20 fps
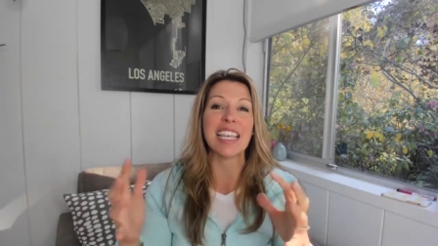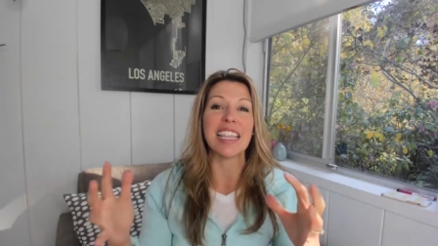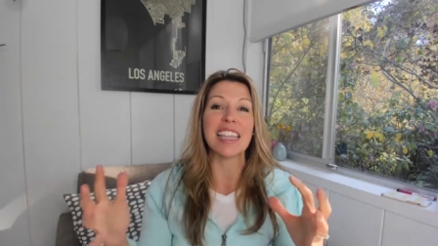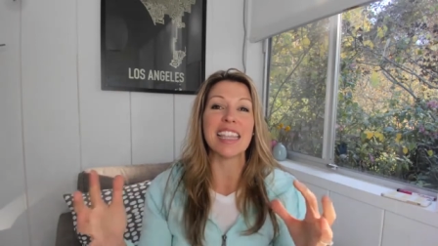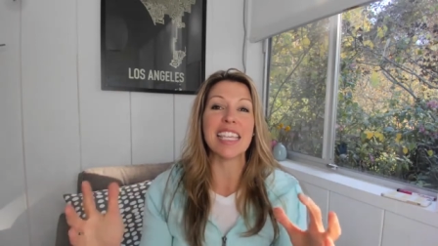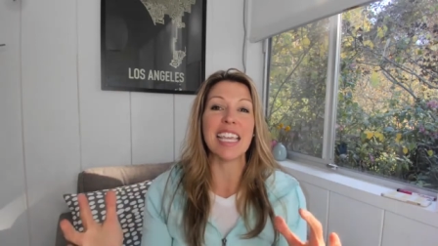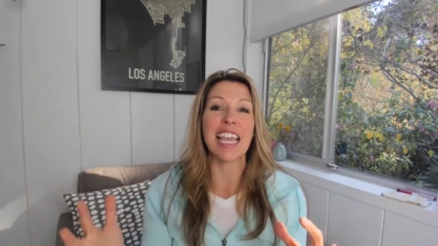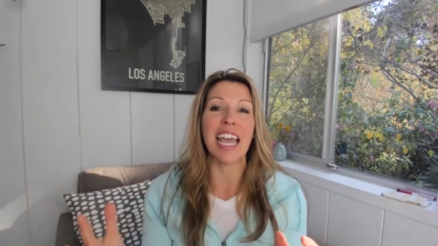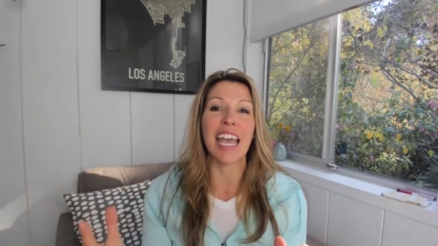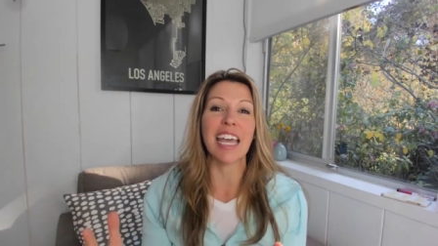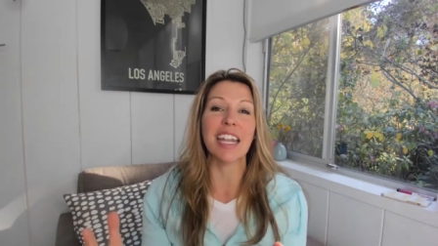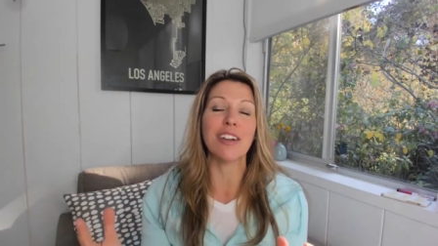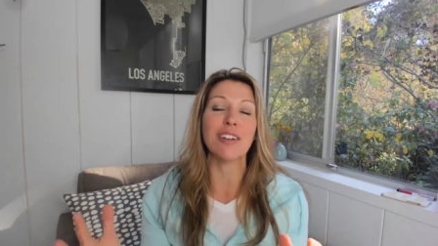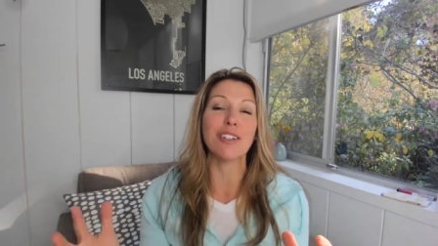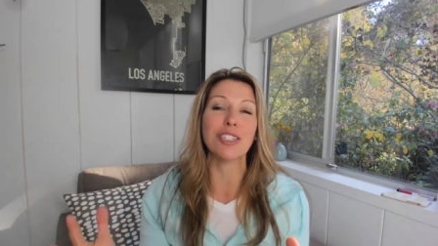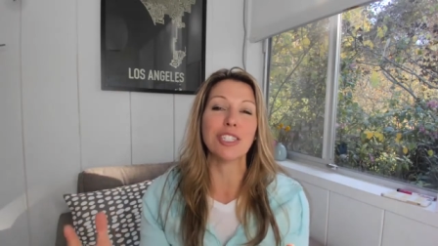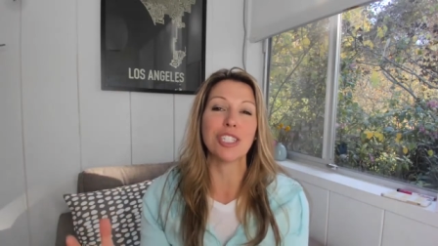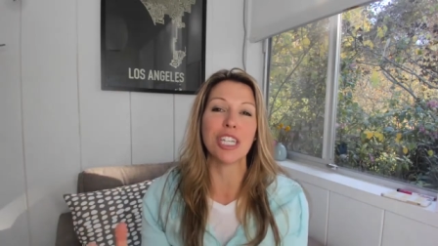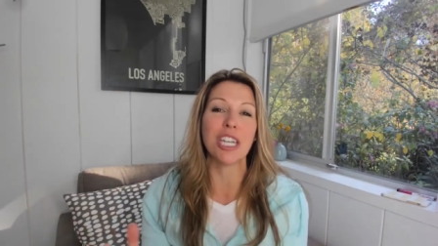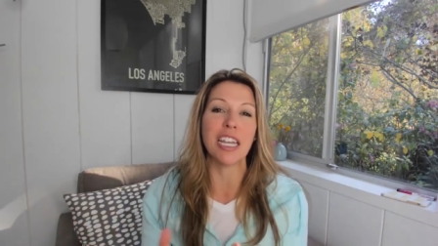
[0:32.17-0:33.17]
the
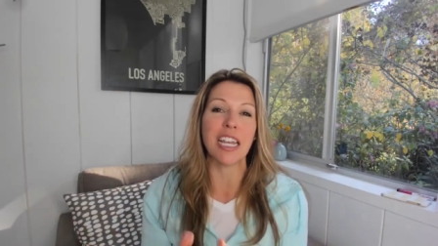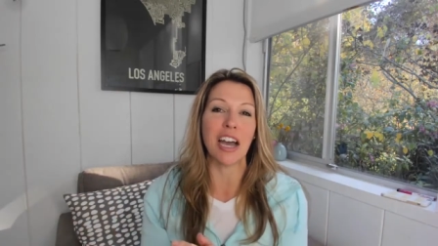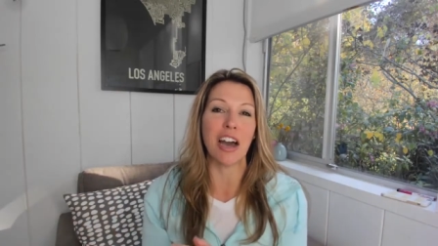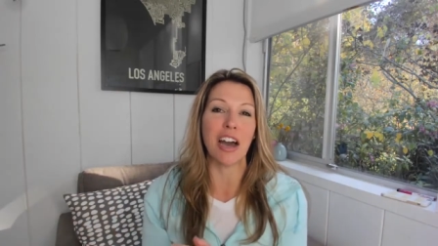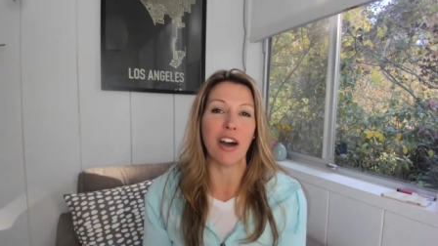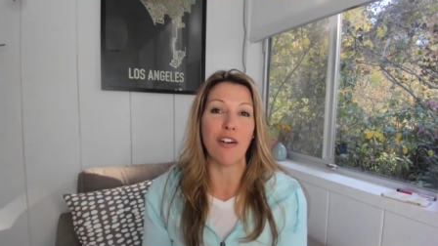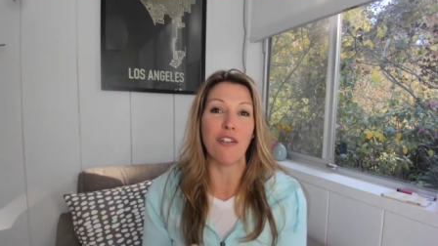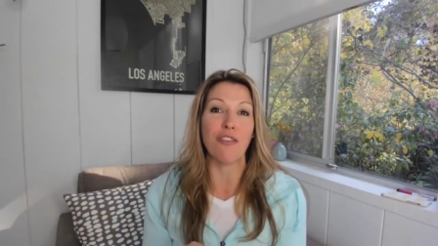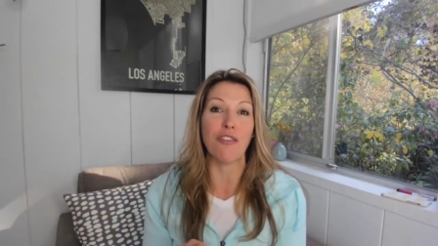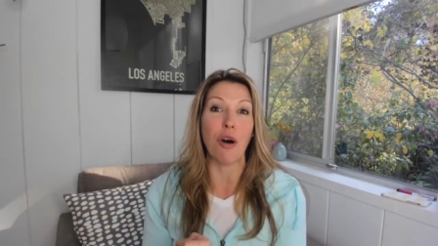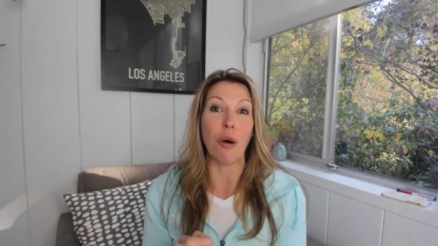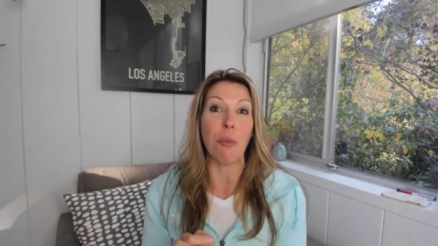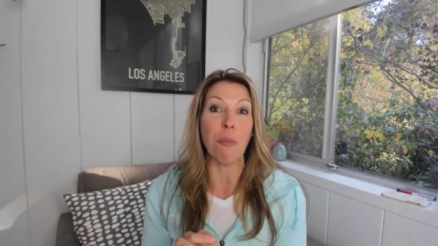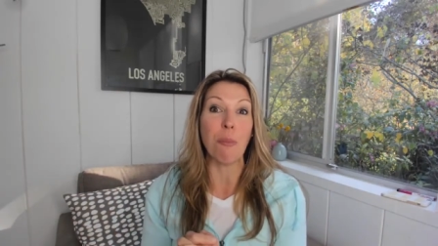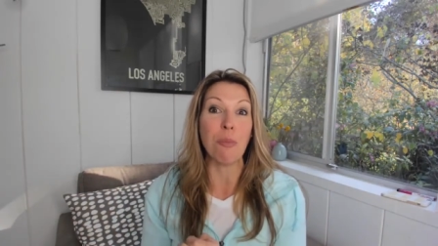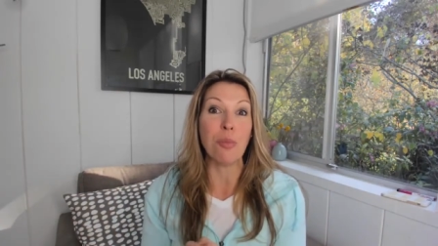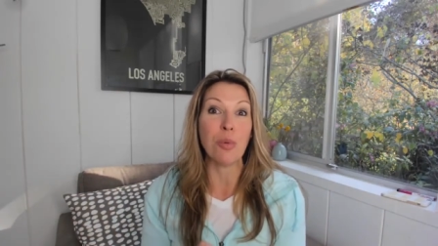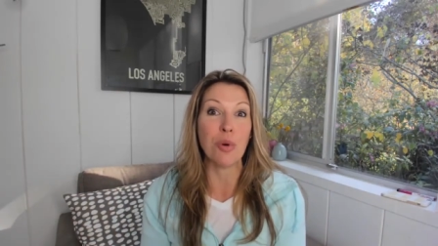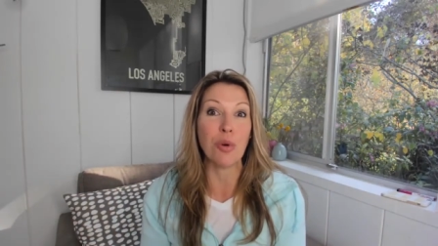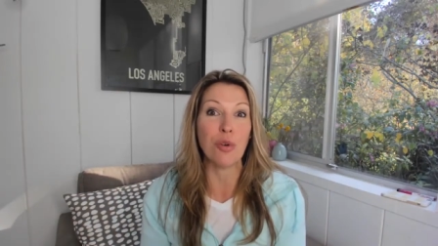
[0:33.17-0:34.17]
energy of
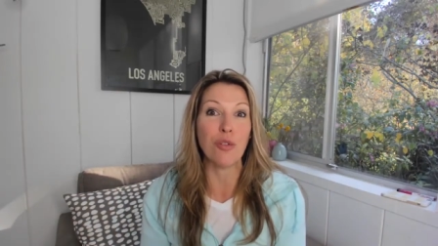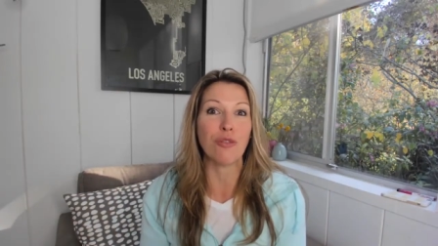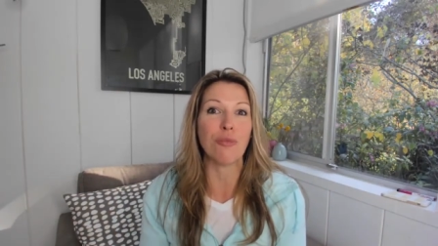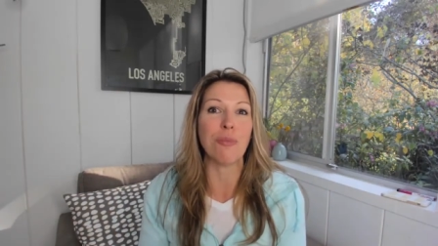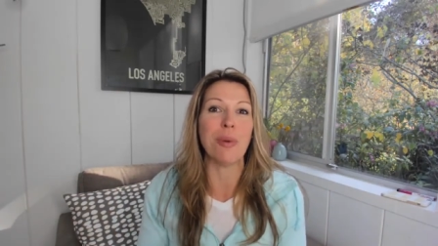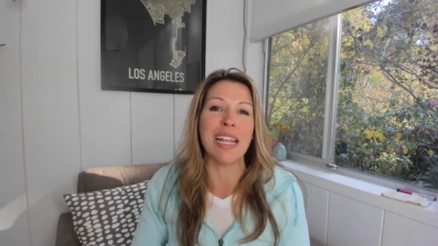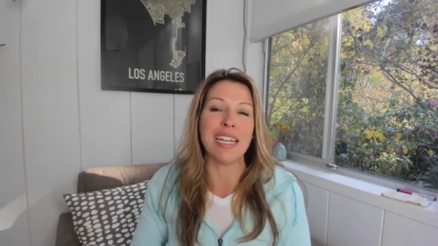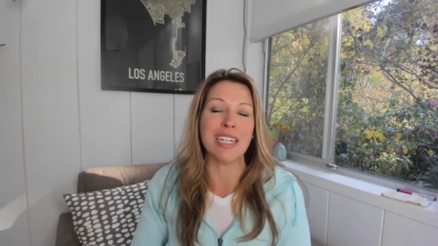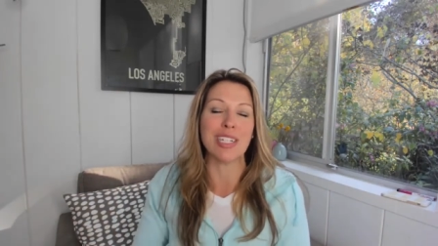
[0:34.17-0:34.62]
movement.